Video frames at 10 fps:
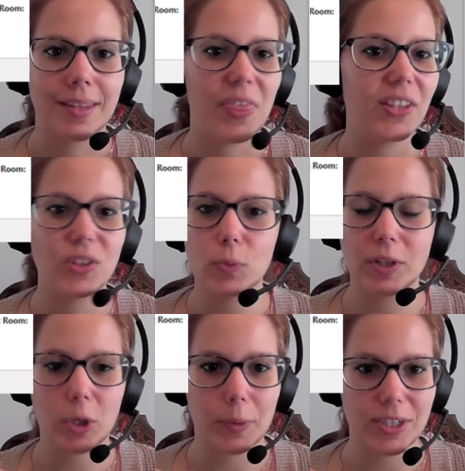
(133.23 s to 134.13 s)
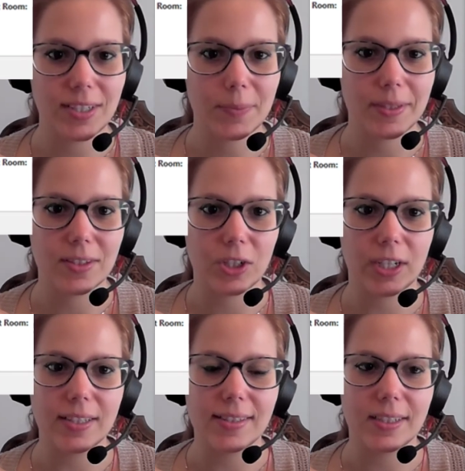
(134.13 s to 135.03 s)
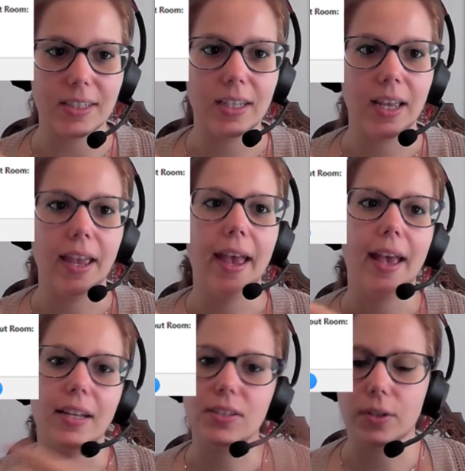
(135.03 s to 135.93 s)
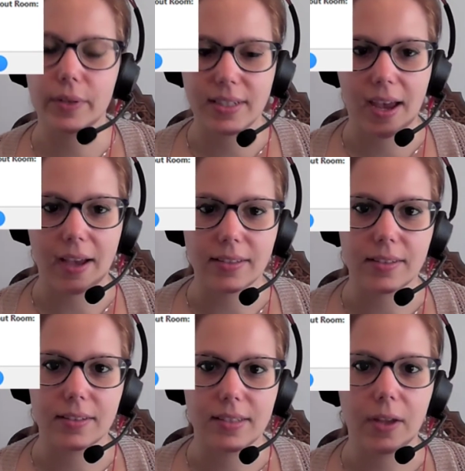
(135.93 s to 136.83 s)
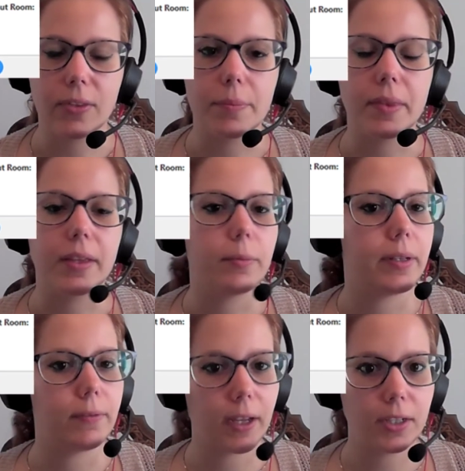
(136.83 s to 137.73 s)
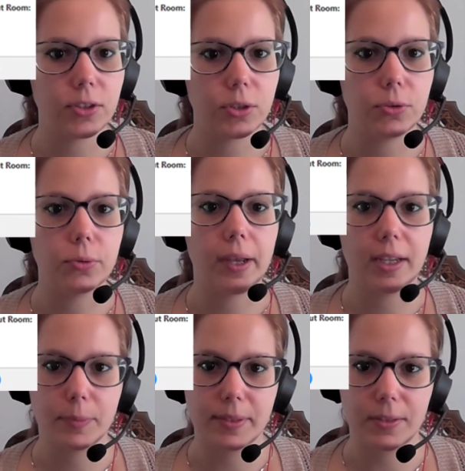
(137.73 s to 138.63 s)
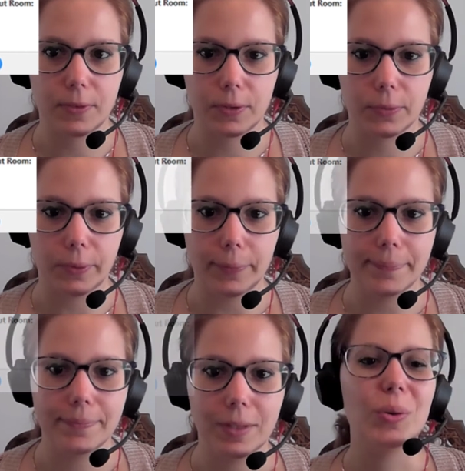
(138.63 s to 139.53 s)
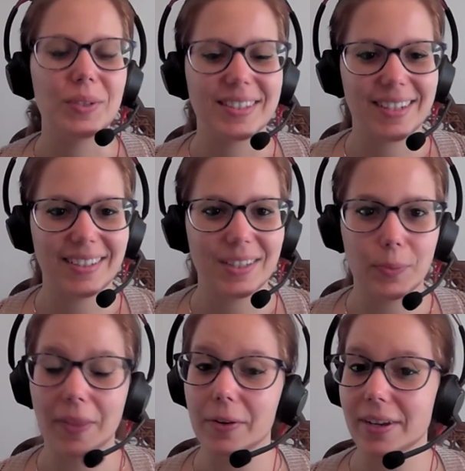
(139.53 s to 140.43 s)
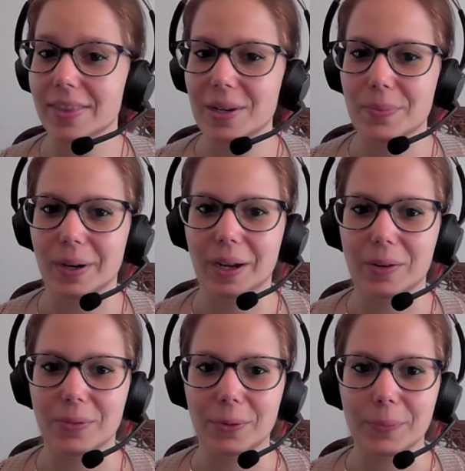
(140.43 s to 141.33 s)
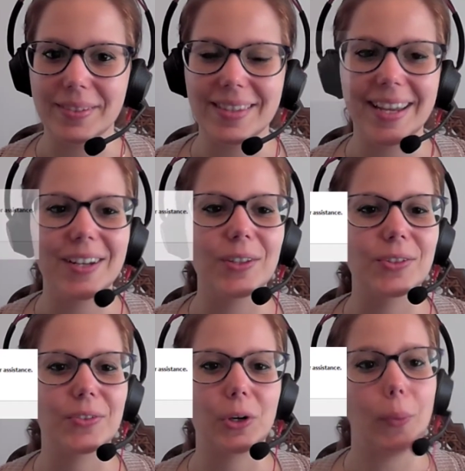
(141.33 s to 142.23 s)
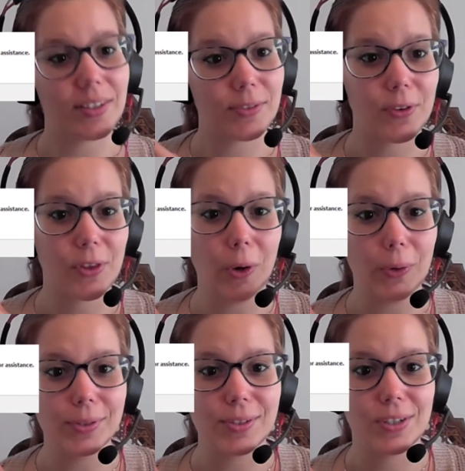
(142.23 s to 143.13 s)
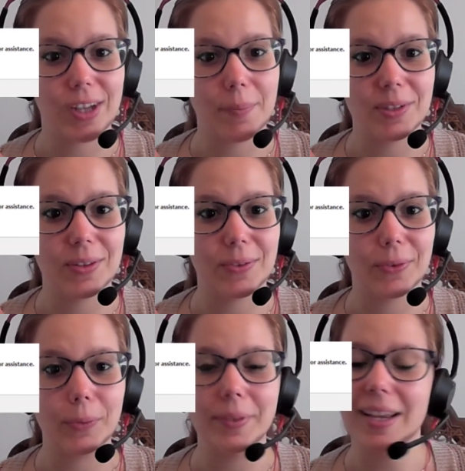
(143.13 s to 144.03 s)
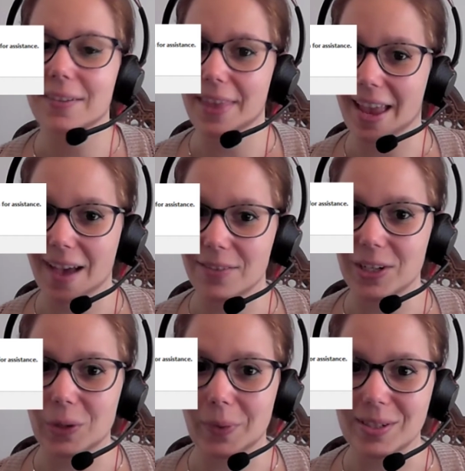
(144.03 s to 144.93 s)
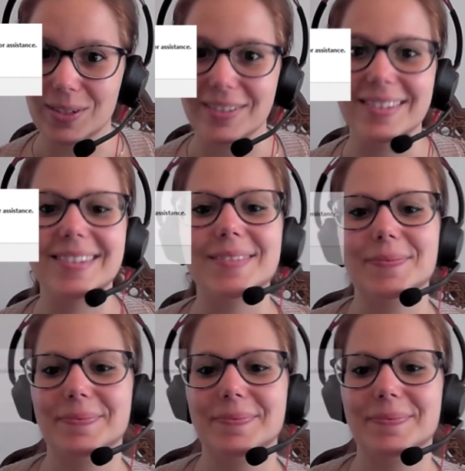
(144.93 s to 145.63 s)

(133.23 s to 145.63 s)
This is what your participants are going to see, and it's going to tell them that they've been invited to a specific room. What's nice is while they're in their breakout rooms, they can also request for the host to come into the room if they have any questions.